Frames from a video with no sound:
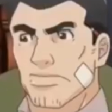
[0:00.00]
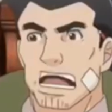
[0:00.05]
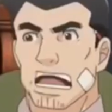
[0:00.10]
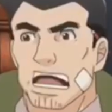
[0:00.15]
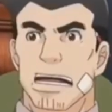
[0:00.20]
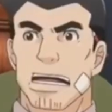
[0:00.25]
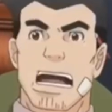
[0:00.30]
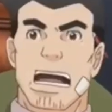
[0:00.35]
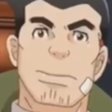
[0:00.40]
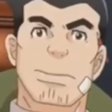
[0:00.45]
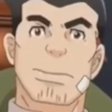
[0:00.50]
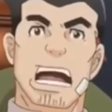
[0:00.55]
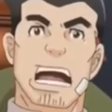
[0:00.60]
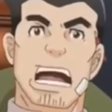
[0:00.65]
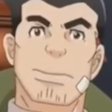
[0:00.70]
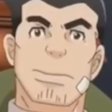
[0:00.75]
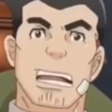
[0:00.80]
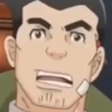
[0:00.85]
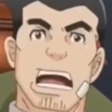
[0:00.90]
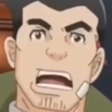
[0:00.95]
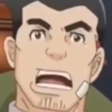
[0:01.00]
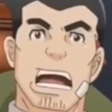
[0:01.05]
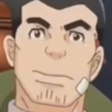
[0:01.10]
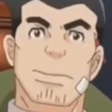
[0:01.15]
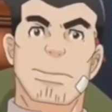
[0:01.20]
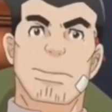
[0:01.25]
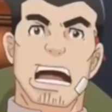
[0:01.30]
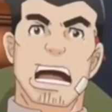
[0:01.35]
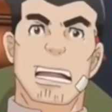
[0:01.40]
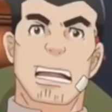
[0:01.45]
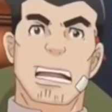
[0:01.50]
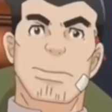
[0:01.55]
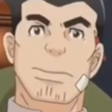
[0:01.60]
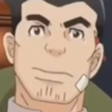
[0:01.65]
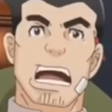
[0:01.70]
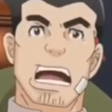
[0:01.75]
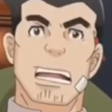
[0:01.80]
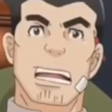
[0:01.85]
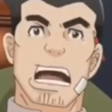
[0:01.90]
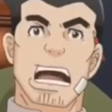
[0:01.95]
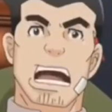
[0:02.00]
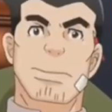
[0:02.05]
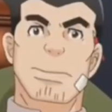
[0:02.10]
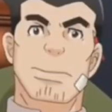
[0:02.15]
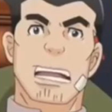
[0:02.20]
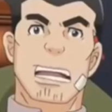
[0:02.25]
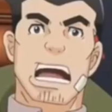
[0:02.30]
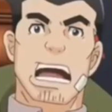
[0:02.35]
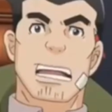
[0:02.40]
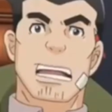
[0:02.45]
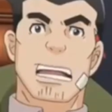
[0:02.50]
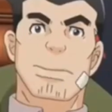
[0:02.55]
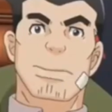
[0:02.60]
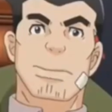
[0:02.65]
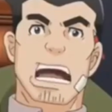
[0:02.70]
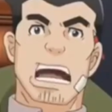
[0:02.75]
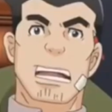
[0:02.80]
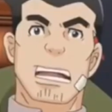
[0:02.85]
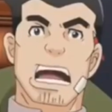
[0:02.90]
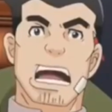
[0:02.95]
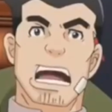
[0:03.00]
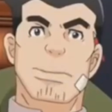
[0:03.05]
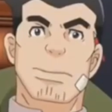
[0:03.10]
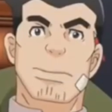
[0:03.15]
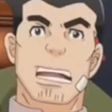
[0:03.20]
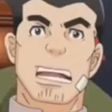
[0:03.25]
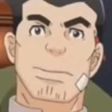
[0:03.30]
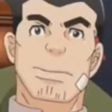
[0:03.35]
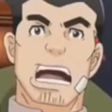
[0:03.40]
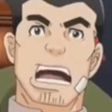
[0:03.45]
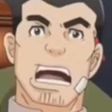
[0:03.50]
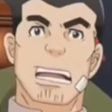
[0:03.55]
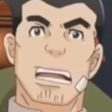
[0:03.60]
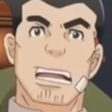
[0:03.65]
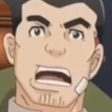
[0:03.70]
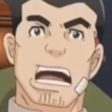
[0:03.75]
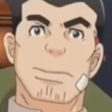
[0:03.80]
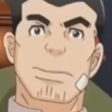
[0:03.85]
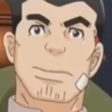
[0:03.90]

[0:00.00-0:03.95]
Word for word: this myself. An exact scale model of the crime scene that will show the